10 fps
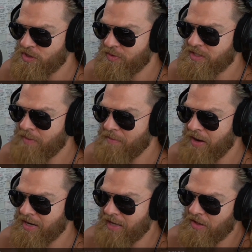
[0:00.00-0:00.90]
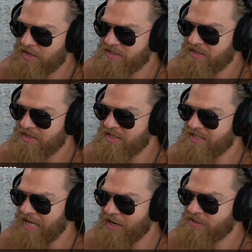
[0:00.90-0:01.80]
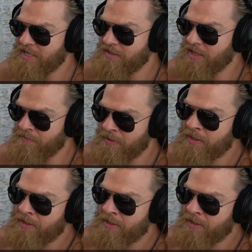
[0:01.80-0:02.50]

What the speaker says: doing to my body, I lost the desire to eat them.